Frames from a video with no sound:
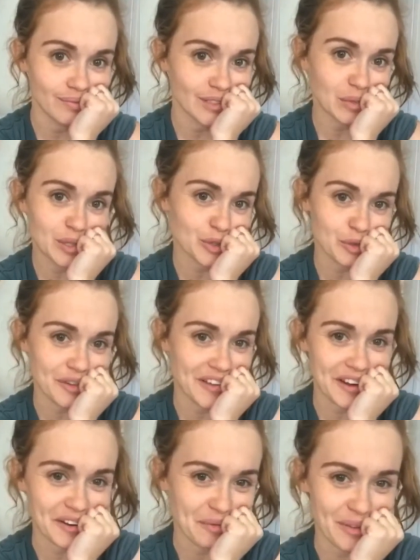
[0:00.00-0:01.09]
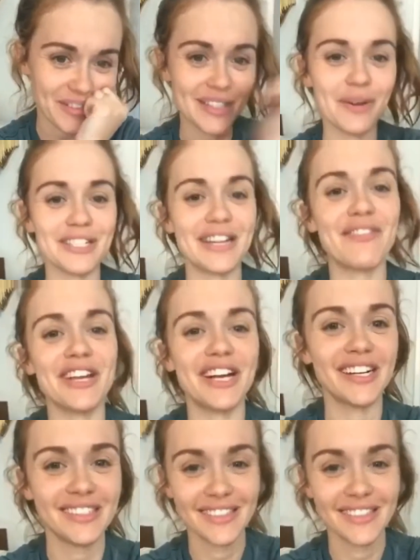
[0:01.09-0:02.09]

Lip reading: Home Alone's one of my favorite movies. I watch it every year.